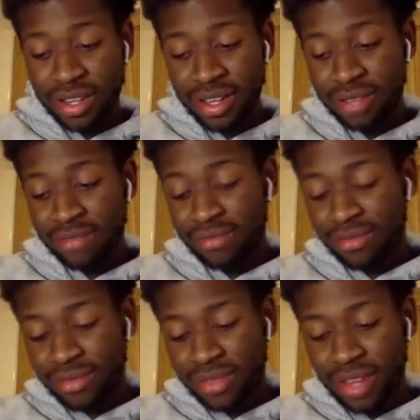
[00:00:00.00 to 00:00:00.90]
Um,
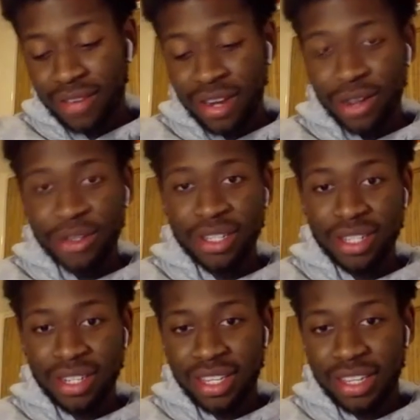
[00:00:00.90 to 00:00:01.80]
I've had an
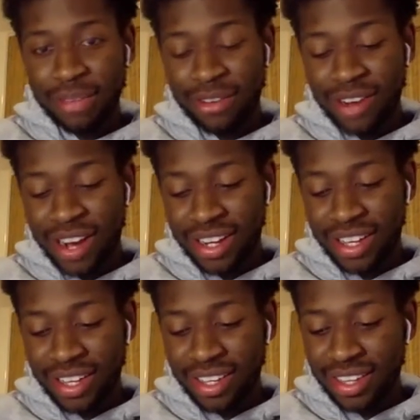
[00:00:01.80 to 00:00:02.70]
OCD in my right
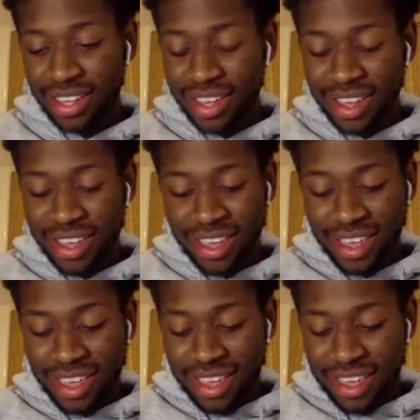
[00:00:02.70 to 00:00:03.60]
knee.
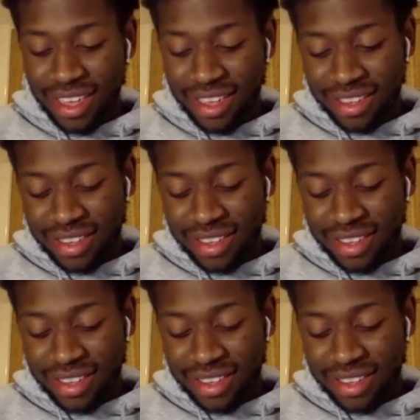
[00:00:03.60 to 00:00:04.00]
Flip.